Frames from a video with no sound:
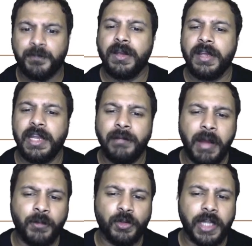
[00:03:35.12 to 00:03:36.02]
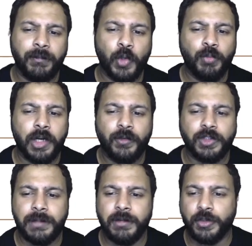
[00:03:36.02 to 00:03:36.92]
In a memo that Bloomberg
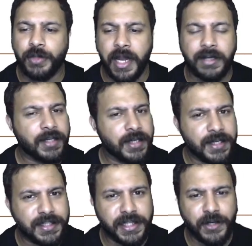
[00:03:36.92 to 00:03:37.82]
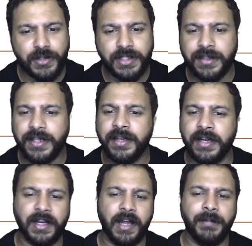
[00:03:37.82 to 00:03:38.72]
was able to get, CEO Satya
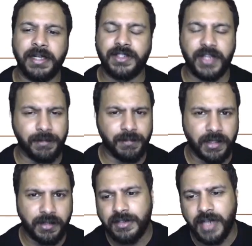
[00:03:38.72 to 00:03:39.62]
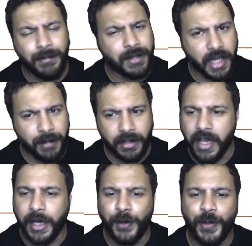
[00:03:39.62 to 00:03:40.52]
Nadella made a statement. Time and time
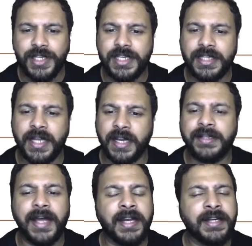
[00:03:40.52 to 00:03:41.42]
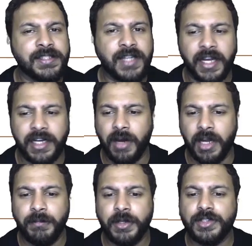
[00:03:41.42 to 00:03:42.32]
again, we see that our talent is in high
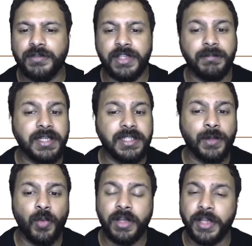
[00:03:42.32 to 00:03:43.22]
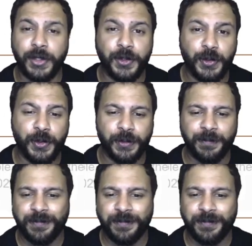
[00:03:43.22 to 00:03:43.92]
demand because of the amazing work that you do.